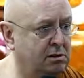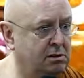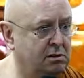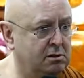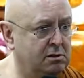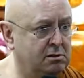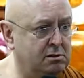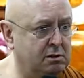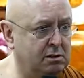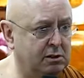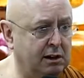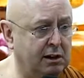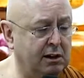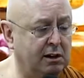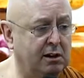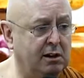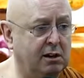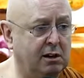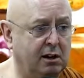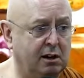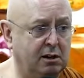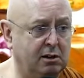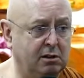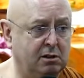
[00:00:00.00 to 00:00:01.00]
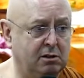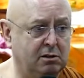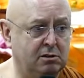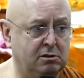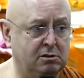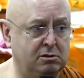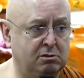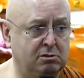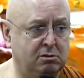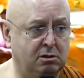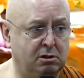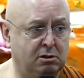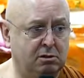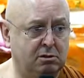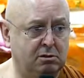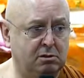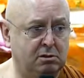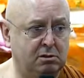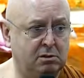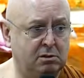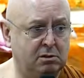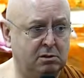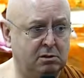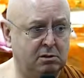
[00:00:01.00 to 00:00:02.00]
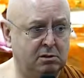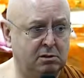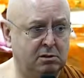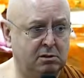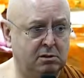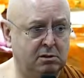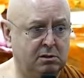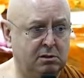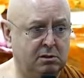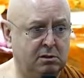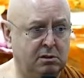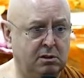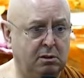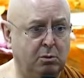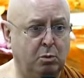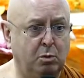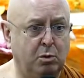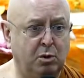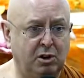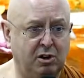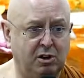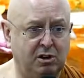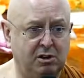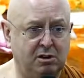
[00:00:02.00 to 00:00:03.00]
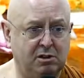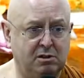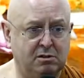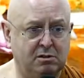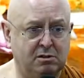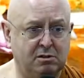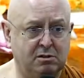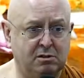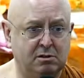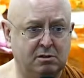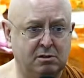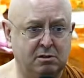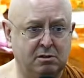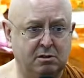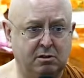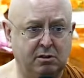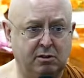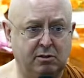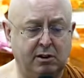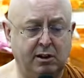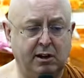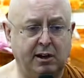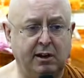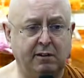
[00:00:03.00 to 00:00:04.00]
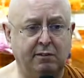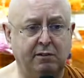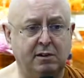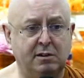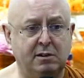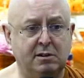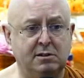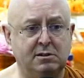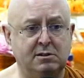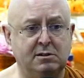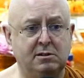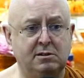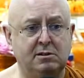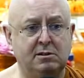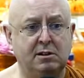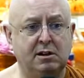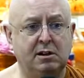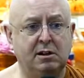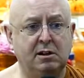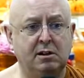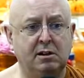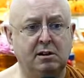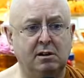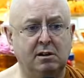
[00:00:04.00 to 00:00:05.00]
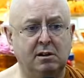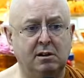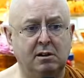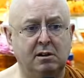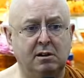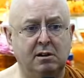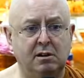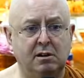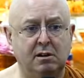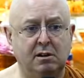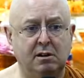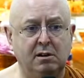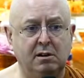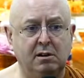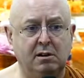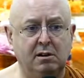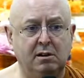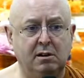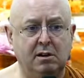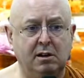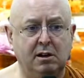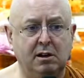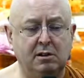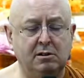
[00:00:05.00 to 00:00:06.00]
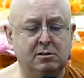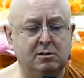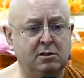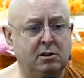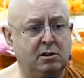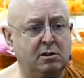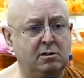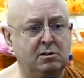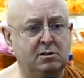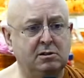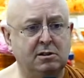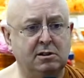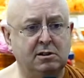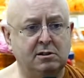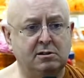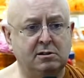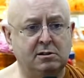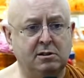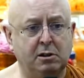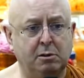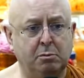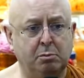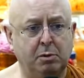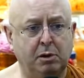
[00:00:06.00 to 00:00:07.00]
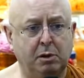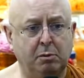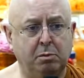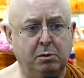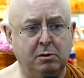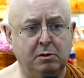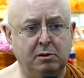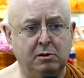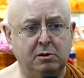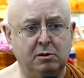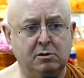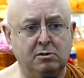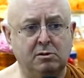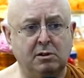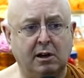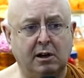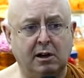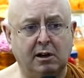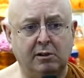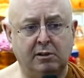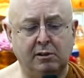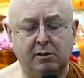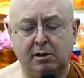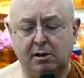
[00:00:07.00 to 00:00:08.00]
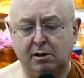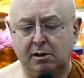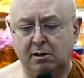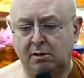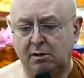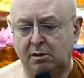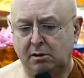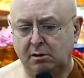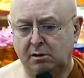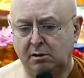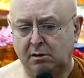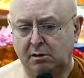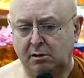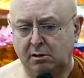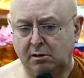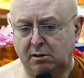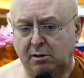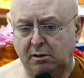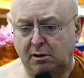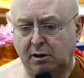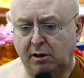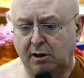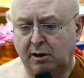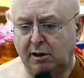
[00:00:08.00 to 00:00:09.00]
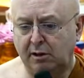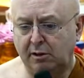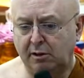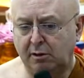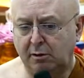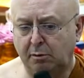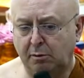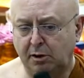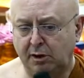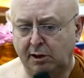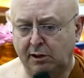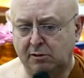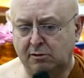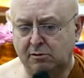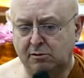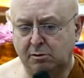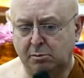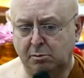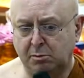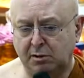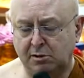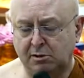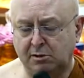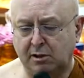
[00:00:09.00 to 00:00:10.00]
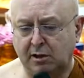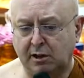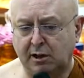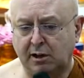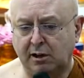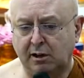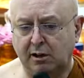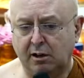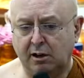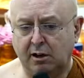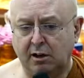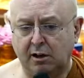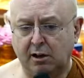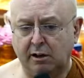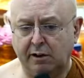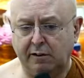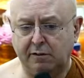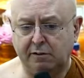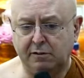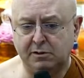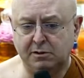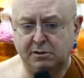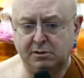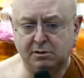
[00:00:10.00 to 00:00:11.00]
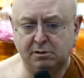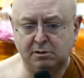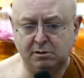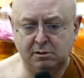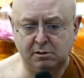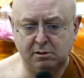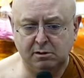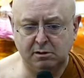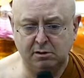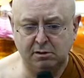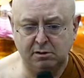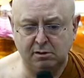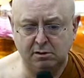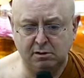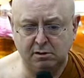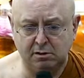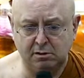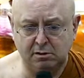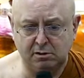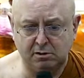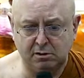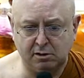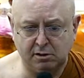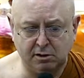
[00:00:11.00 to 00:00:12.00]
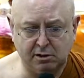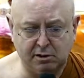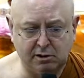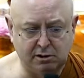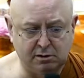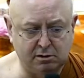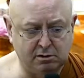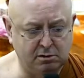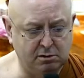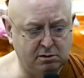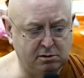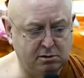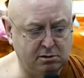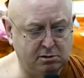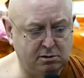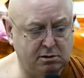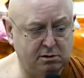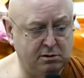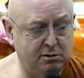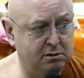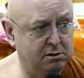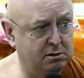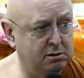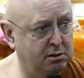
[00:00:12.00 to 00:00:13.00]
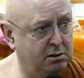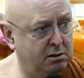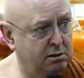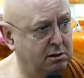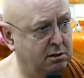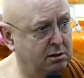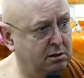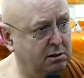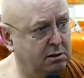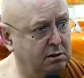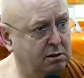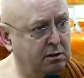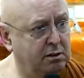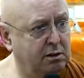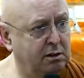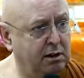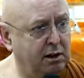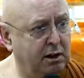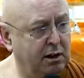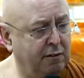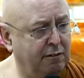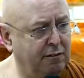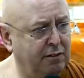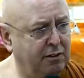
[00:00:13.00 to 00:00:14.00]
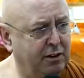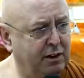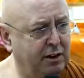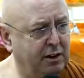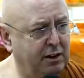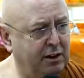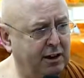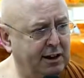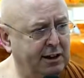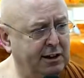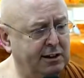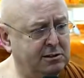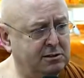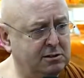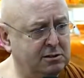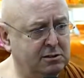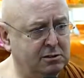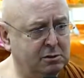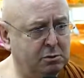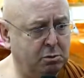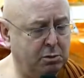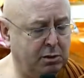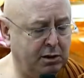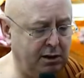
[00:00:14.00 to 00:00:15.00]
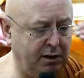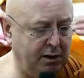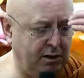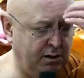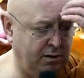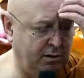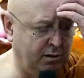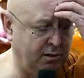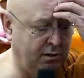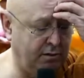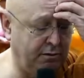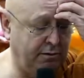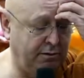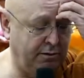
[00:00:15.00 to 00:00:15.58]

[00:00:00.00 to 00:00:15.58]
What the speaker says: So that gun control works. The evidence is there. And it's not just that people use other instruments like knives to kill. Just if the easiest way of